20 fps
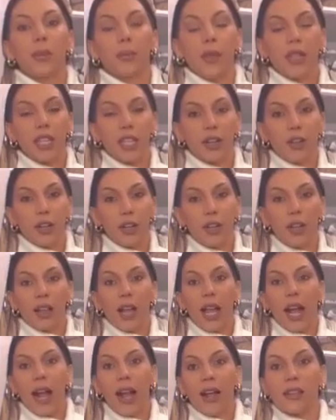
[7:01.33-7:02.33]
But the
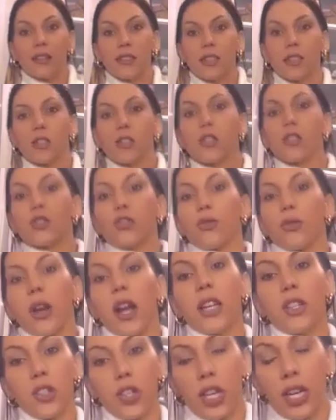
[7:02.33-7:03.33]
material has
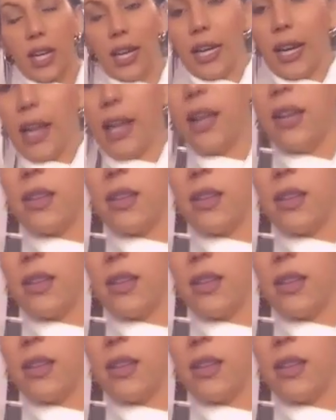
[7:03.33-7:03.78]
stretch in